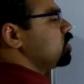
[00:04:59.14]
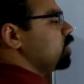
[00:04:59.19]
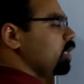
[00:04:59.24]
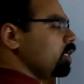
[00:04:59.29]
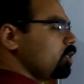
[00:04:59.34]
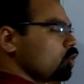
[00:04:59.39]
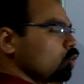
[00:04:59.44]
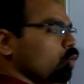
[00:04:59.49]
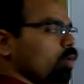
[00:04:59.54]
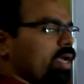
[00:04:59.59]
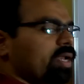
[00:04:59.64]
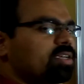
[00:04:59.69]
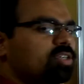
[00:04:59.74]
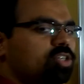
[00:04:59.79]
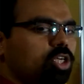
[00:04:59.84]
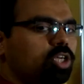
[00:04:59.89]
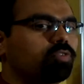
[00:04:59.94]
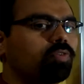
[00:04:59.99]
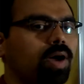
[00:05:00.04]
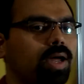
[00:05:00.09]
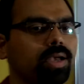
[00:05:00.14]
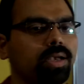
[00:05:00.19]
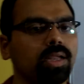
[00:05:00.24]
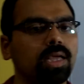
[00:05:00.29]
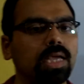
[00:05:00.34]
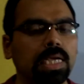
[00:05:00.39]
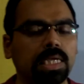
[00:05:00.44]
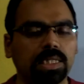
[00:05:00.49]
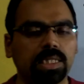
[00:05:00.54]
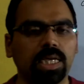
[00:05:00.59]
T2 and
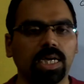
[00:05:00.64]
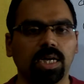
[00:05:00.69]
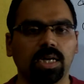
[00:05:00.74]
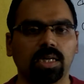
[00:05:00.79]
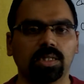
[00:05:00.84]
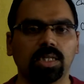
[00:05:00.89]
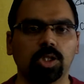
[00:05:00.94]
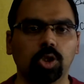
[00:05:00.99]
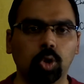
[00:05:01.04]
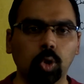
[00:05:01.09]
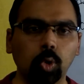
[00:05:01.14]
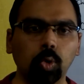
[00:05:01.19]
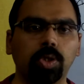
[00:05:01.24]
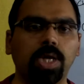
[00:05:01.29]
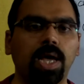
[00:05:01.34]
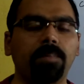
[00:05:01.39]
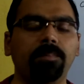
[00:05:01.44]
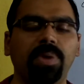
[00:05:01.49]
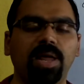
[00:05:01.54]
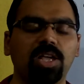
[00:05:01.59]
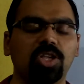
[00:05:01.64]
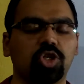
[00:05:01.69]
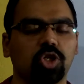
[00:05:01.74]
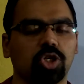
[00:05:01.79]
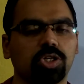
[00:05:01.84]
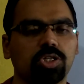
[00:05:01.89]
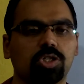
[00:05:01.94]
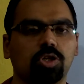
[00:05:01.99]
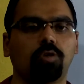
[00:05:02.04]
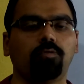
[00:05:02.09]
T1, they are the two
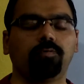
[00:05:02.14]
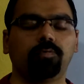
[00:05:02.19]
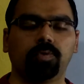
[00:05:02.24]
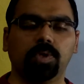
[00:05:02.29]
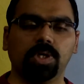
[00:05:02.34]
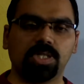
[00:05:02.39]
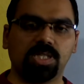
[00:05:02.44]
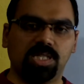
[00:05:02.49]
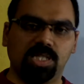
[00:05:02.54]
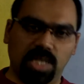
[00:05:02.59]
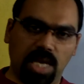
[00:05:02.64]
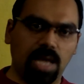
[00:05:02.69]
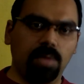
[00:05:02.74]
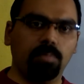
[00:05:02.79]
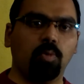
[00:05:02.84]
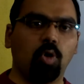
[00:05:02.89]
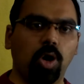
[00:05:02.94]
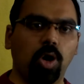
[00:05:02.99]
temperatures of the same